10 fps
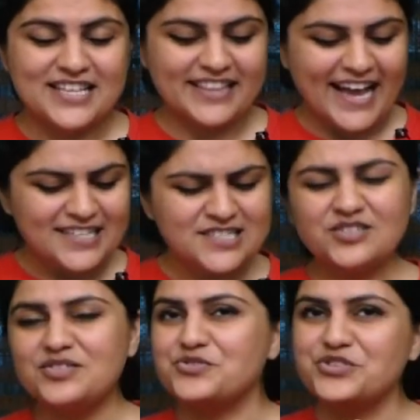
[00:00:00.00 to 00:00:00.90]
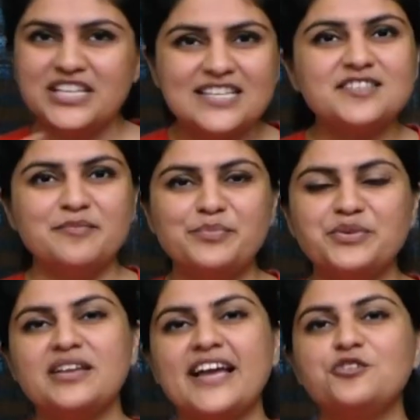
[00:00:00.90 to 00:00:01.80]
That's really
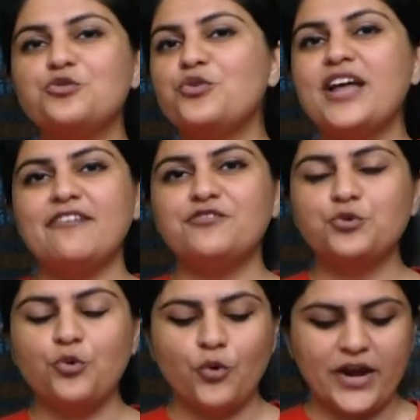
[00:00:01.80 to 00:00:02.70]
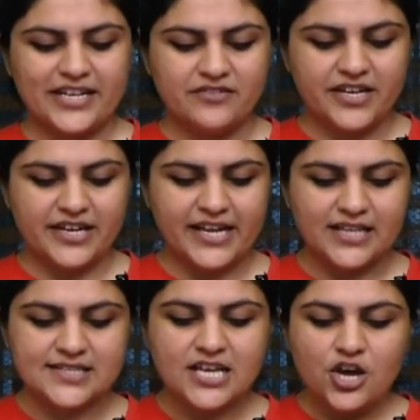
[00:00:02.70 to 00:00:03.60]
simple, and you don't have to go anywhere
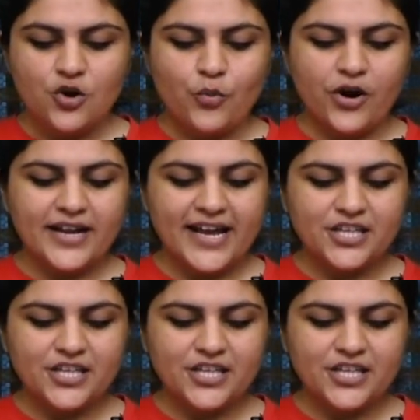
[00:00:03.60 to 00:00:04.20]
else. What I